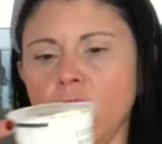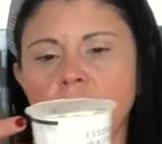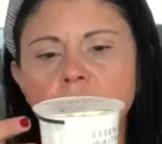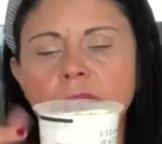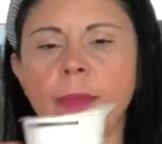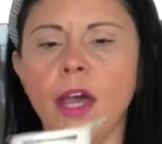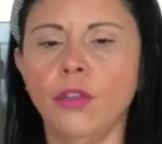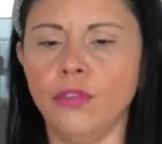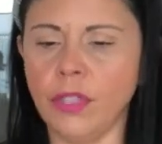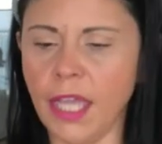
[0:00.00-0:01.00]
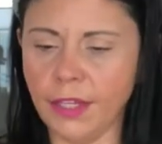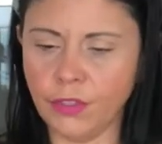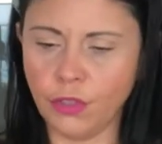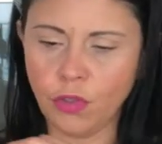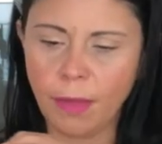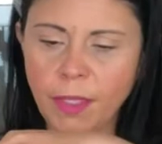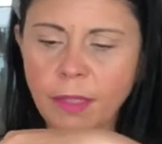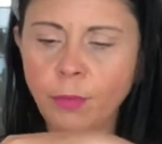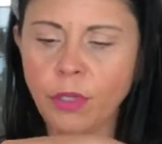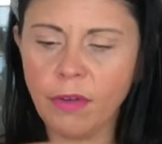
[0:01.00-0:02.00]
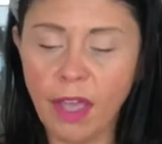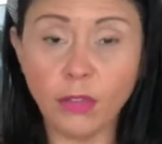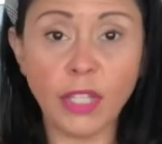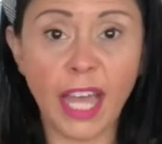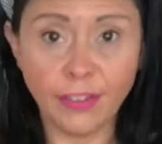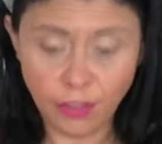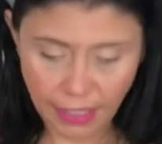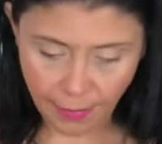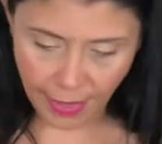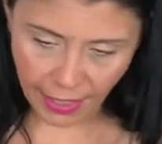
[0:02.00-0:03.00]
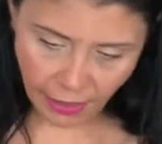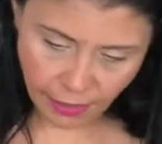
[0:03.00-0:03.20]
is about 300. So I'm gonna put around 100 ml.